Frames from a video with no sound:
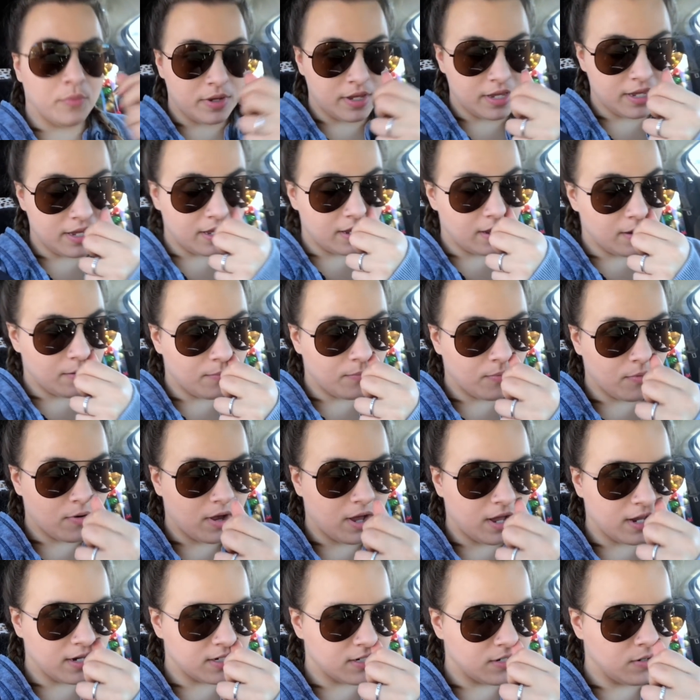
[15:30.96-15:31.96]
We
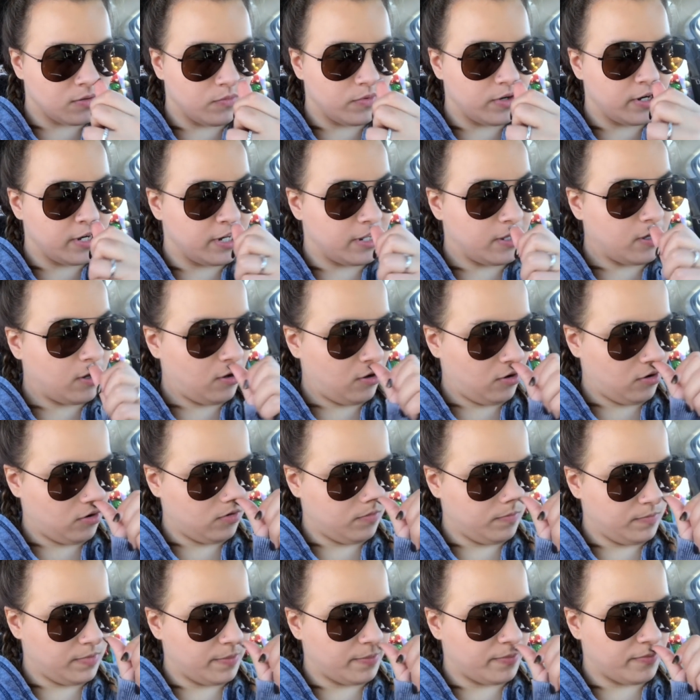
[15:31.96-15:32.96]
brought Weenie
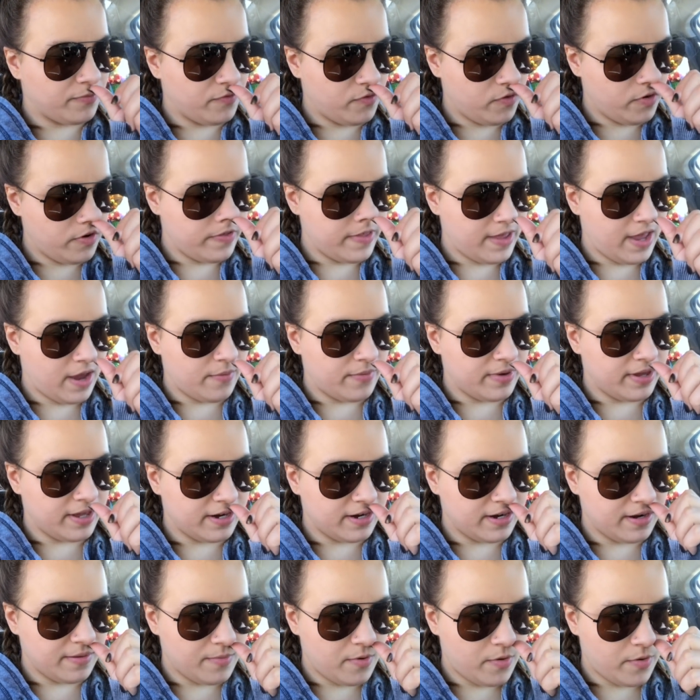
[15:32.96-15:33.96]
home, but before that we
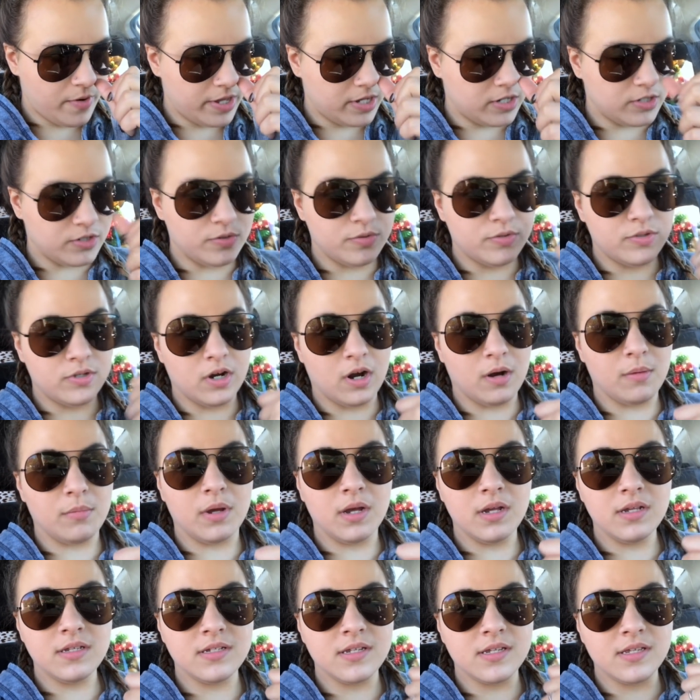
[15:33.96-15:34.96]
ended up going to
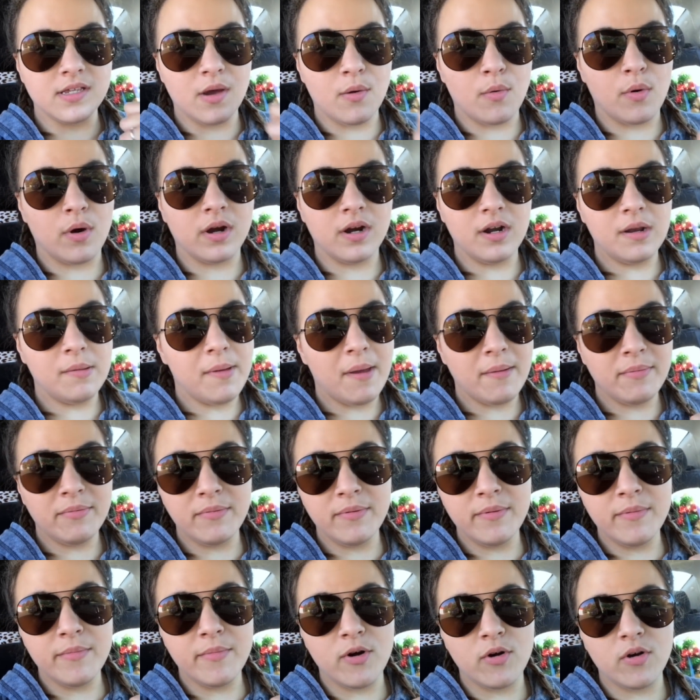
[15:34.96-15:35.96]
Starbucks because I wanted a
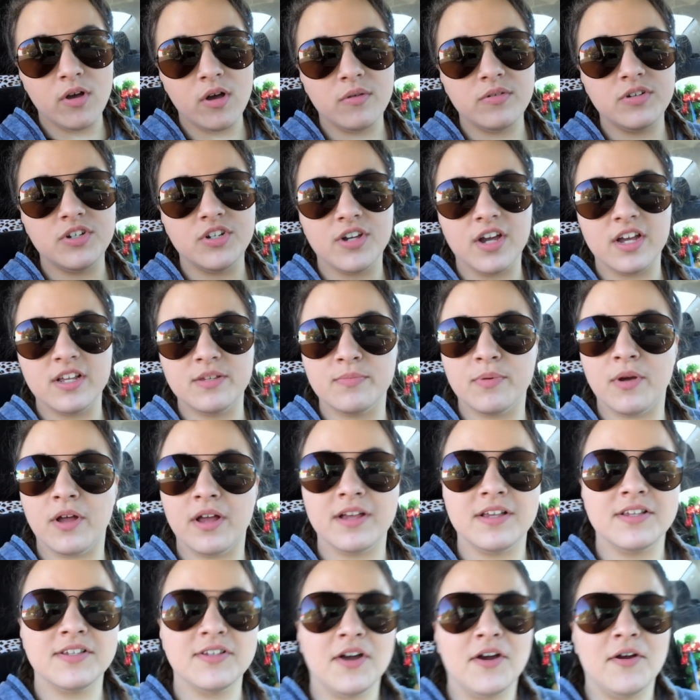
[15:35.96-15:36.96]
peppermint mocha, which you guys
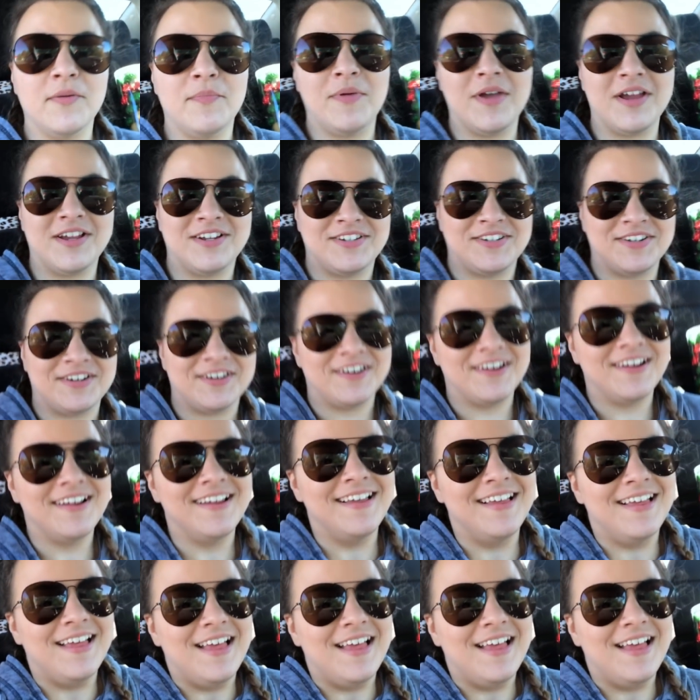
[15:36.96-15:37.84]
probably saw our picture.